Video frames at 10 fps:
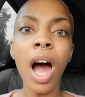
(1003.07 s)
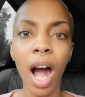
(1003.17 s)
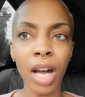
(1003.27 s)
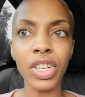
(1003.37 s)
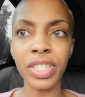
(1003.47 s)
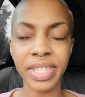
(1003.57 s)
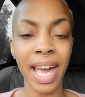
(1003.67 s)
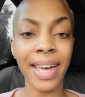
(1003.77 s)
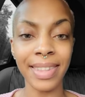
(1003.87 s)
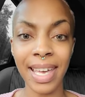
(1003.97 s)

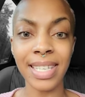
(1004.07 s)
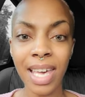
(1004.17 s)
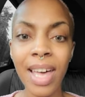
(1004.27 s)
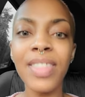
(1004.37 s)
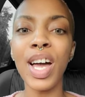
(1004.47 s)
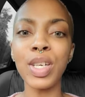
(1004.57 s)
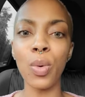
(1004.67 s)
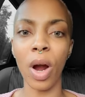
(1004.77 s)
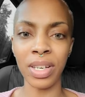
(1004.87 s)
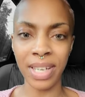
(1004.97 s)
understand this, that
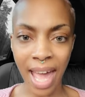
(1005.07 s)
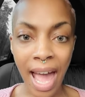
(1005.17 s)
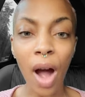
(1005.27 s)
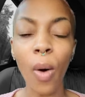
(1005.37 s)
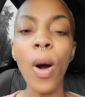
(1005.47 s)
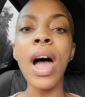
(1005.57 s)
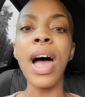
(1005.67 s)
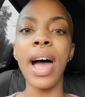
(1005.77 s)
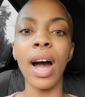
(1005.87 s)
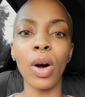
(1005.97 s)
you are now
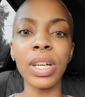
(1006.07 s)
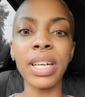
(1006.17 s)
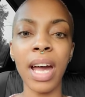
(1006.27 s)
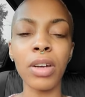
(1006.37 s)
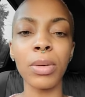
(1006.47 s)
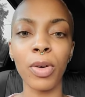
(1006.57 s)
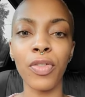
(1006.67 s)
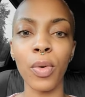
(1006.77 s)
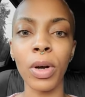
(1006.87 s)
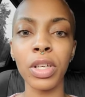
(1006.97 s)
held accountable
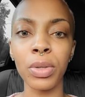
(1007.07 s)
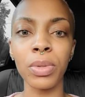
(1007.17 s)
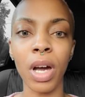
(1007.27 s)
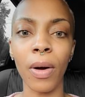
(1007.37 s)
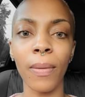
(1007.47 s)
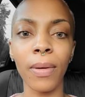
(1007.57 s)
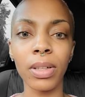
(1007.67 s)
for what you know.